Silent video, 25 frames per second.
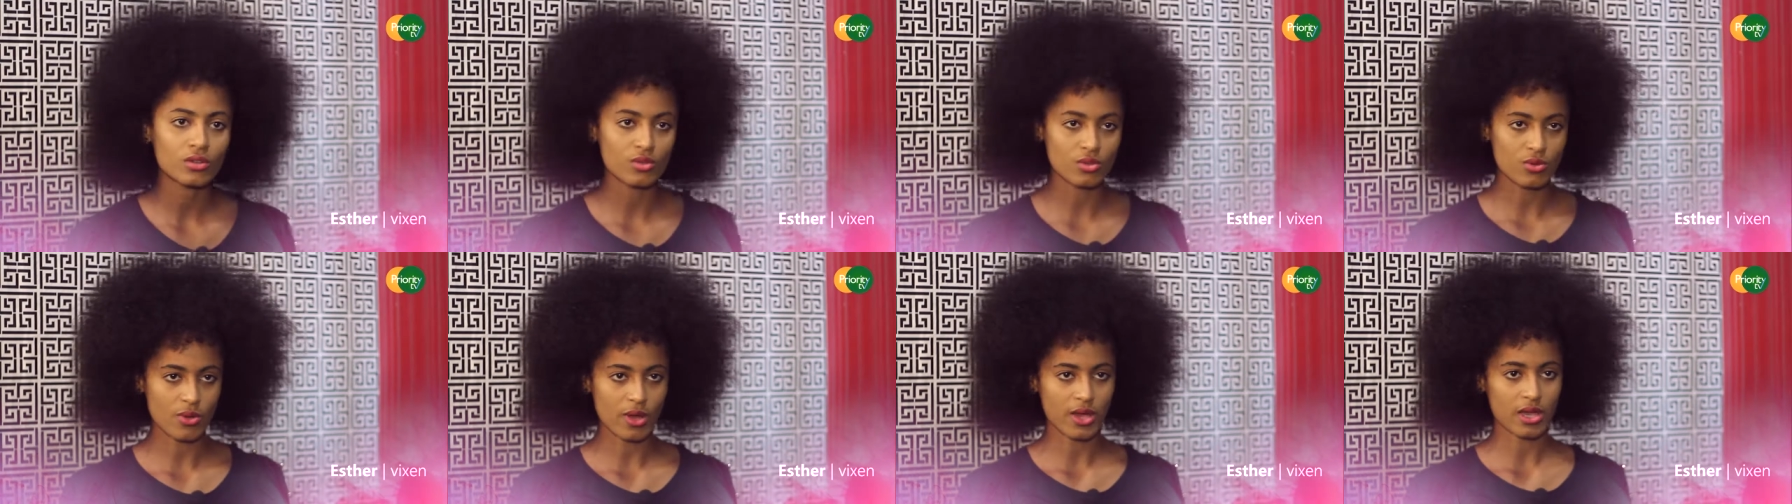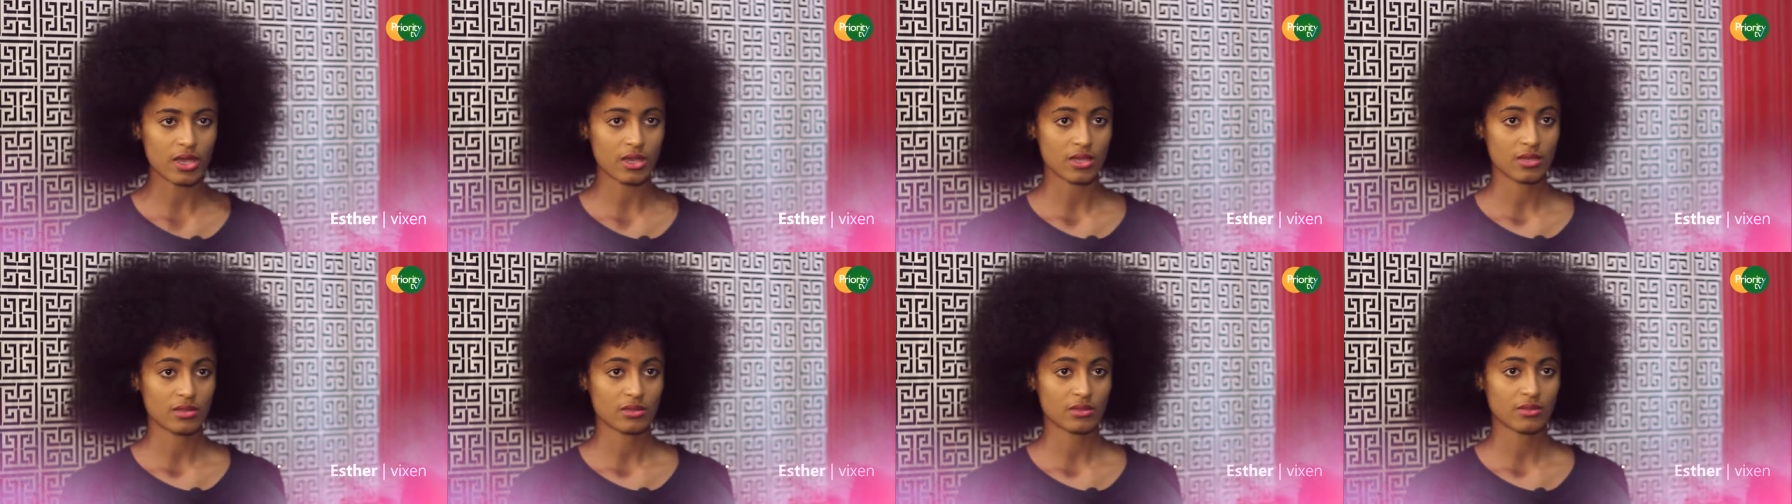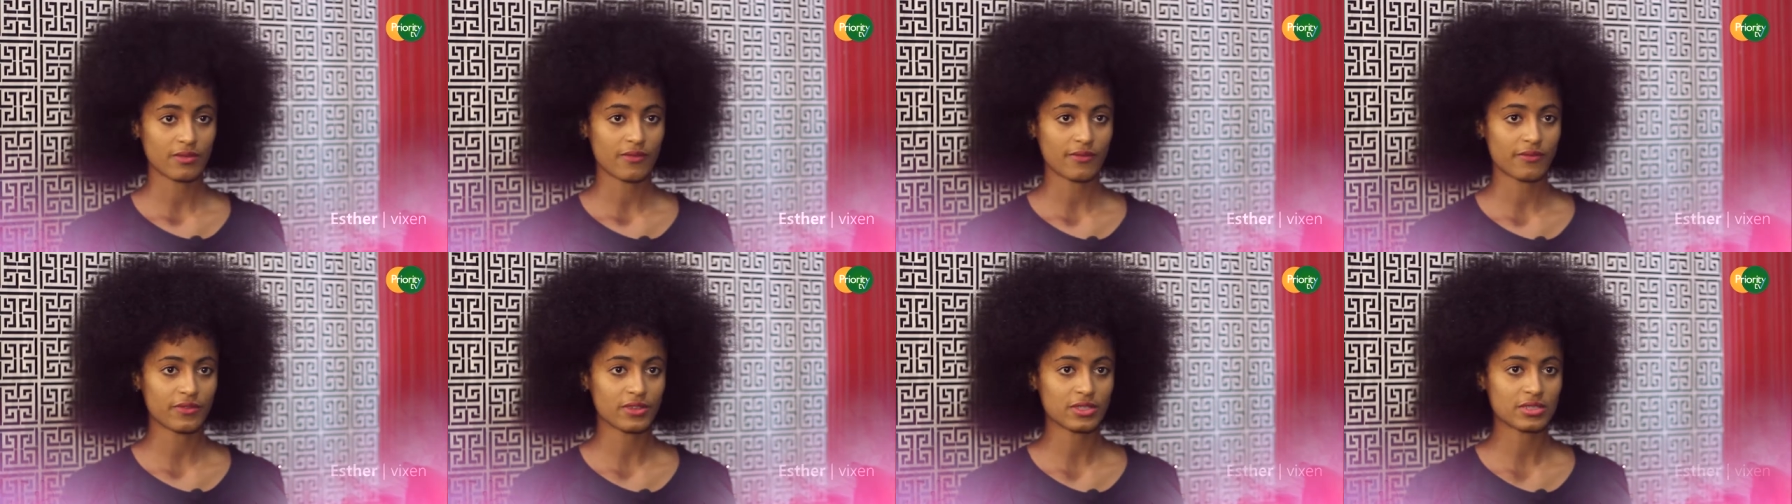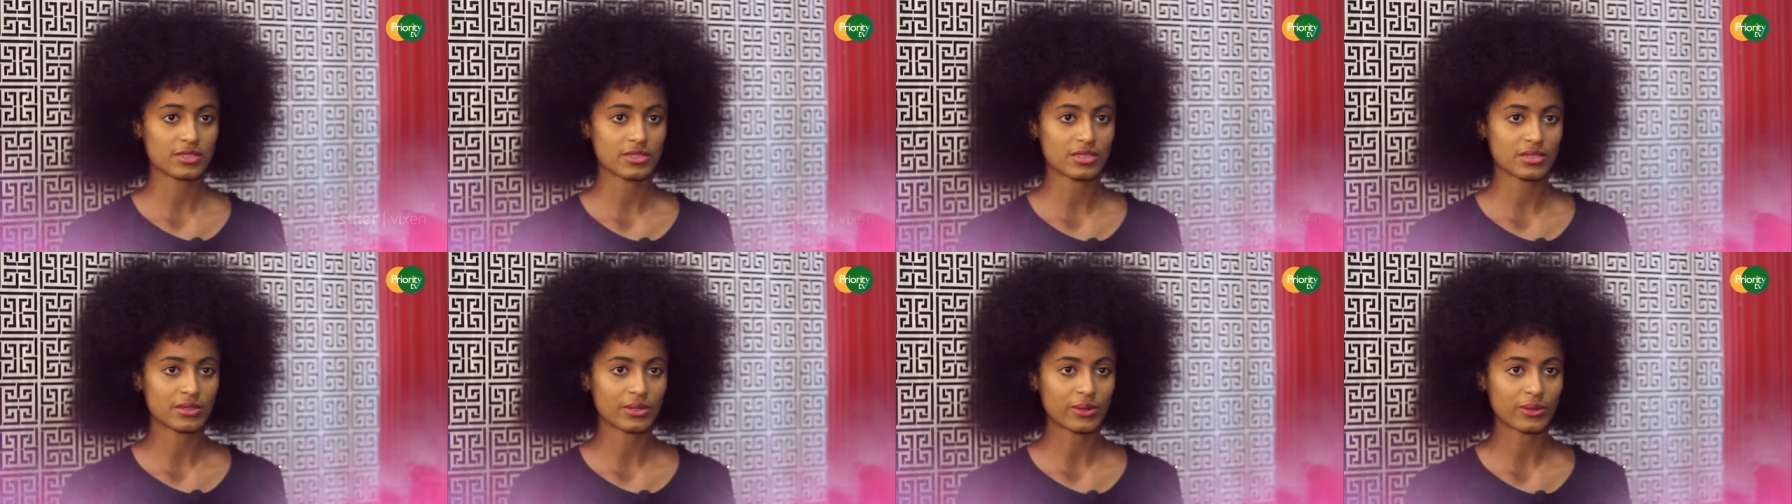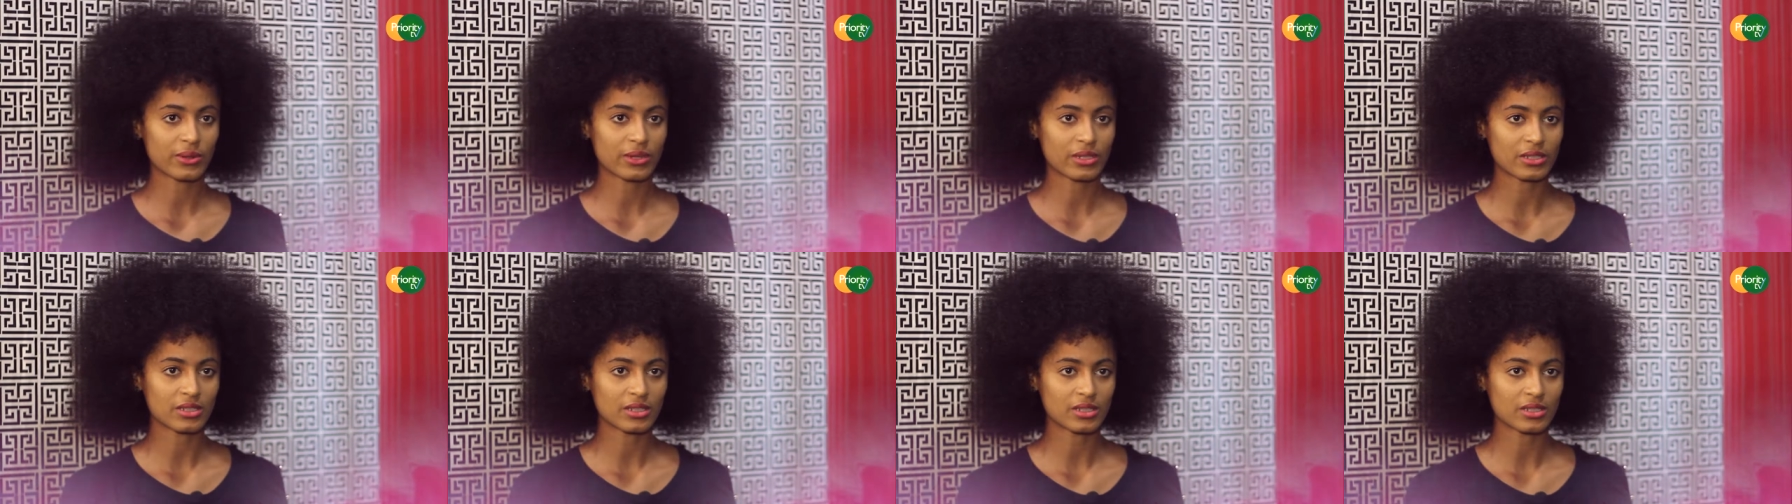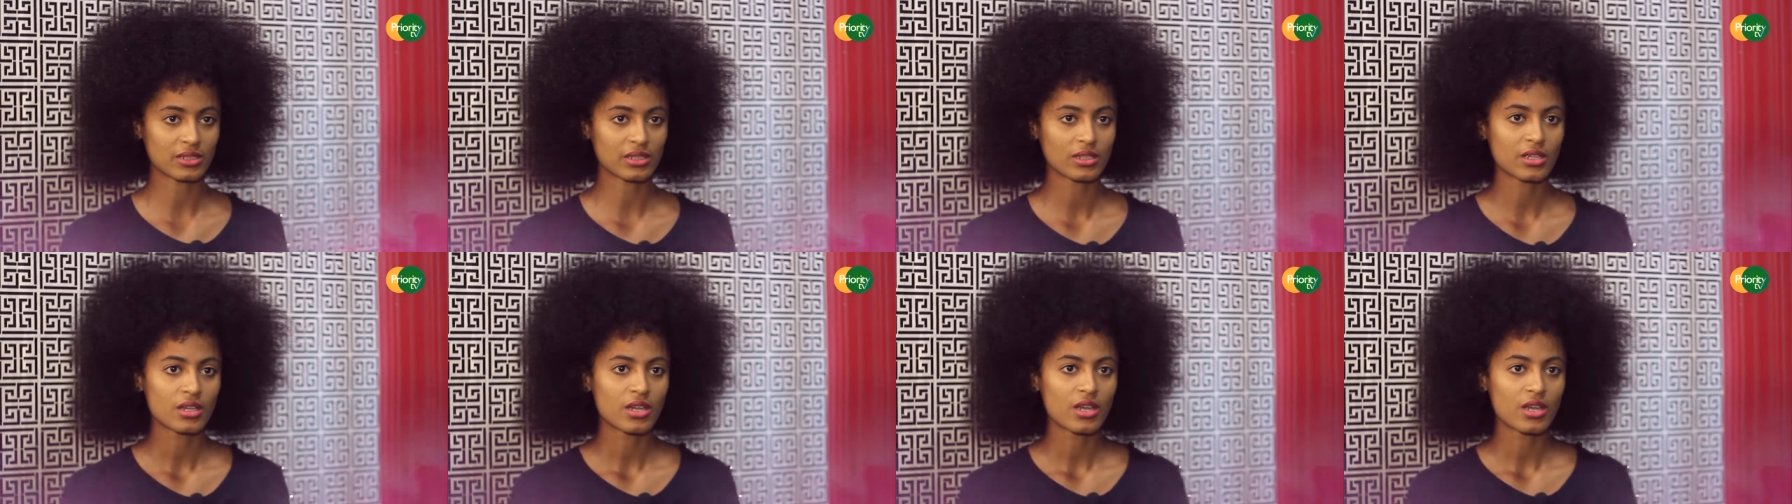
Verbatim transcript: you are a vixen already